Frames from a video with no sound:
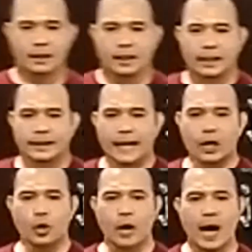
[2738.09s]
The
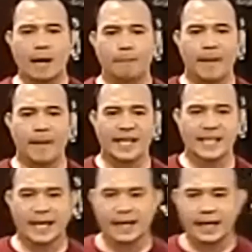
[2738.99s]
luwak
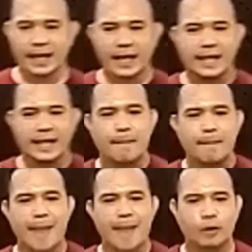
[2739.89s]
basically is the back
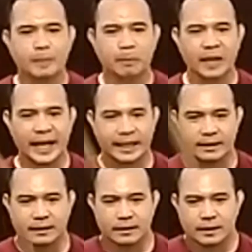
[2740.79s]
of the blade.
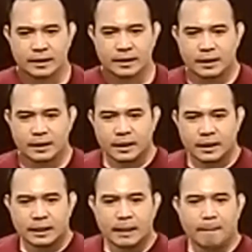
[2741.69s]

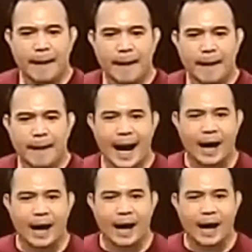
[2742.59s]
The back of
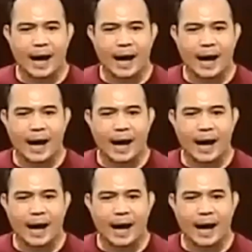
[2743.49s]
your,